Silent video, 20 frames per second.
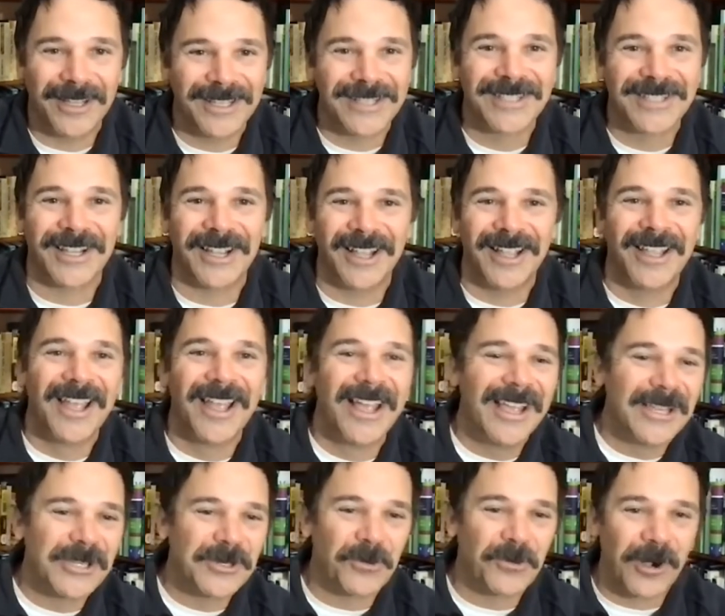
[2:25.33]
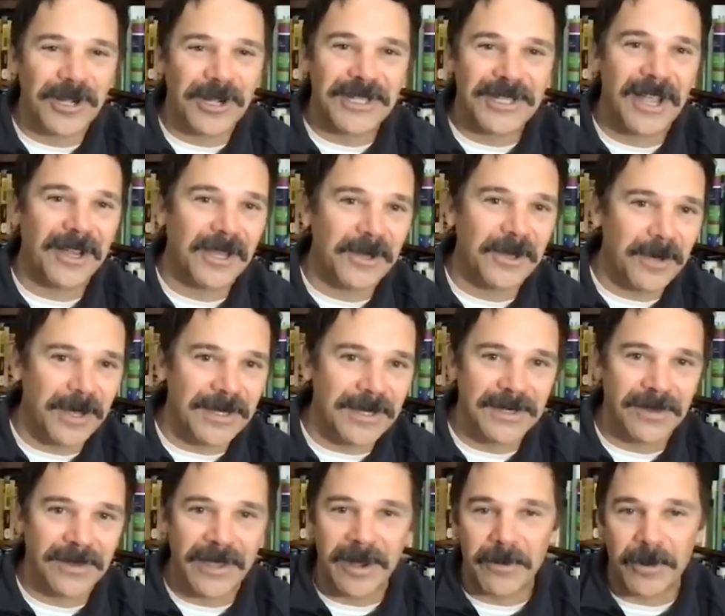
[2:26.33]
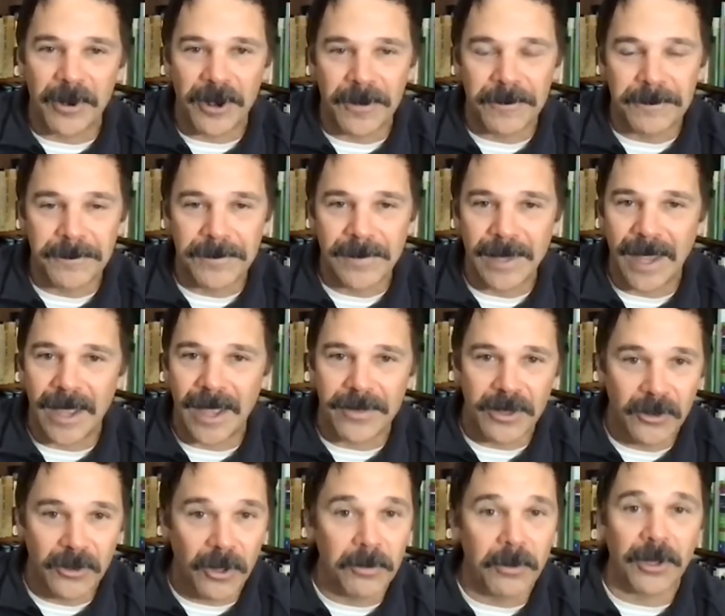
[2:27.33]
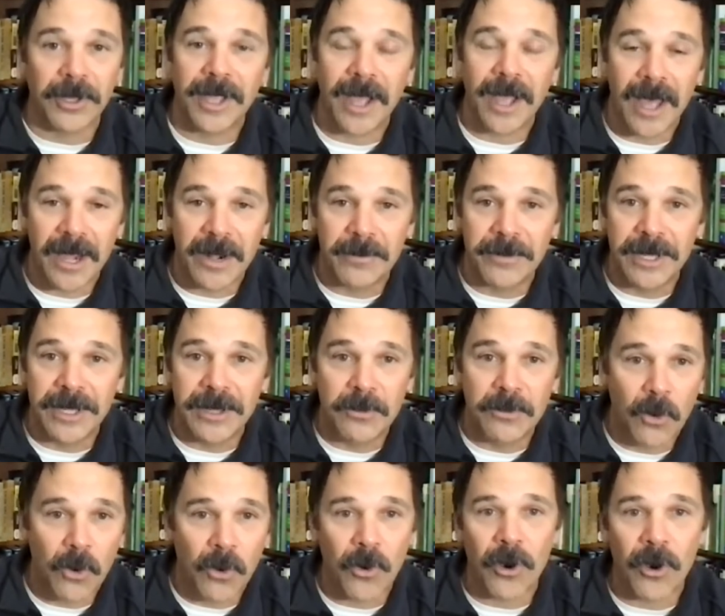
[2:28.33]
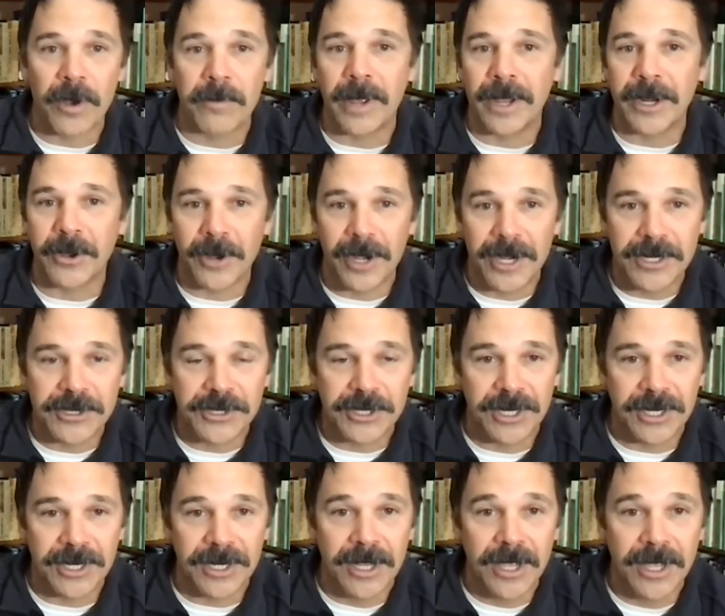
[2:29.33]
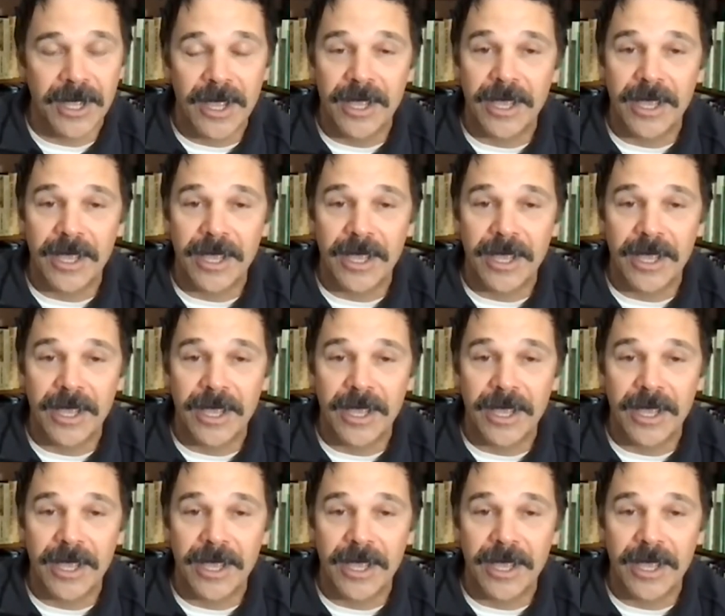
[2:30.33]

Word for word: His, uh, his work documents labor, uh, the global economy, war and migration,